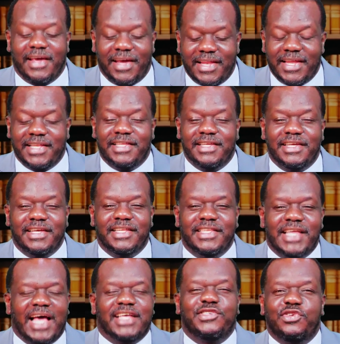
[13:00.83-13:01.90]
And then,
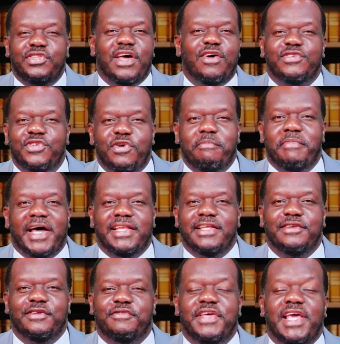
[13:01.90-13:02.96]
as though that was not bad
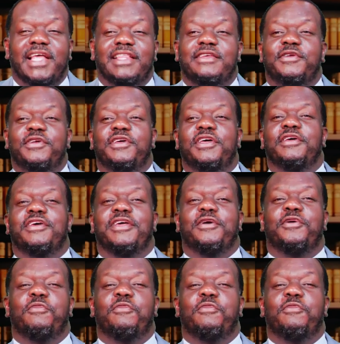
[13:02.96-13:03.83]
enough, he had uh, Kenneth